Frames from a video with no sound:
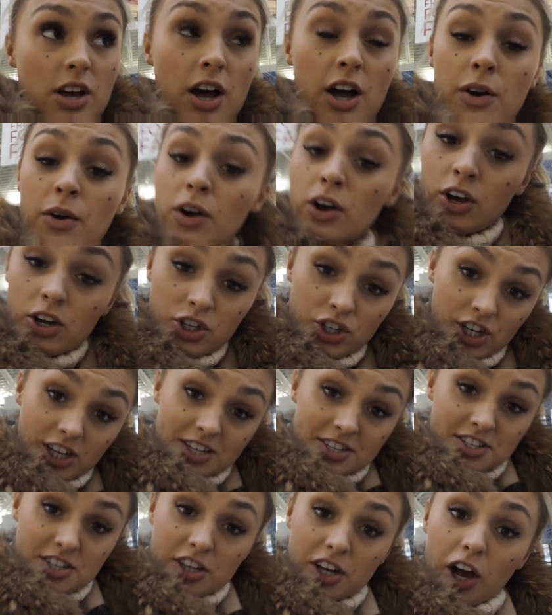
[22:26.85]
So she
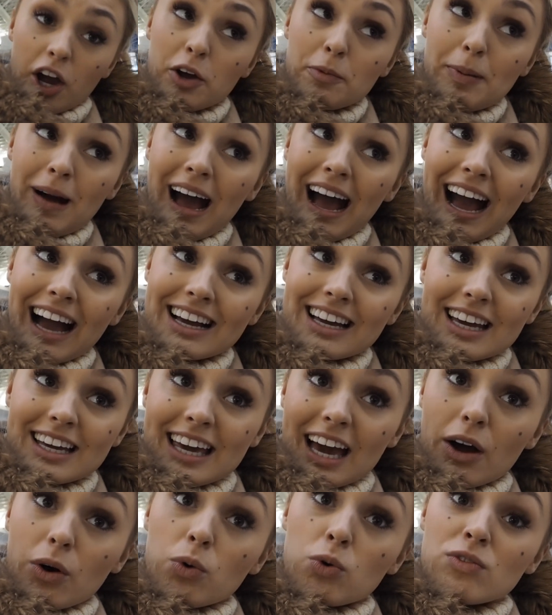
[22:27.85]
has to go back,
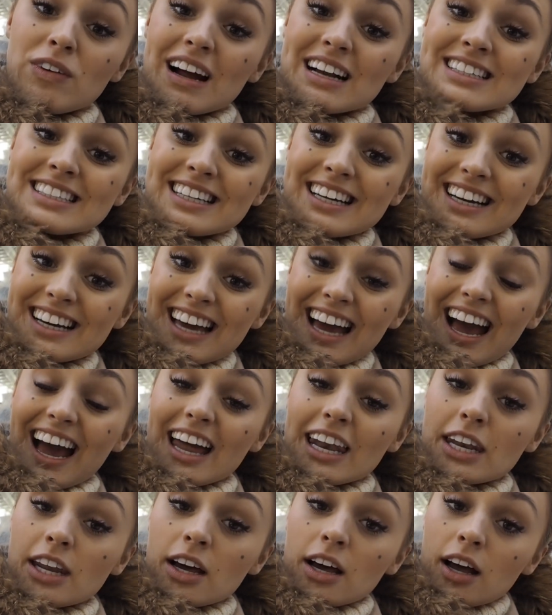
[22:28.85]
get all ready
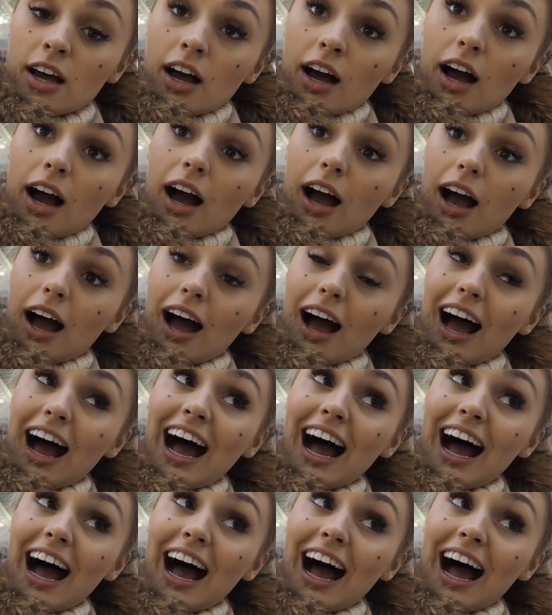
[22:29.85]
again. Oh no.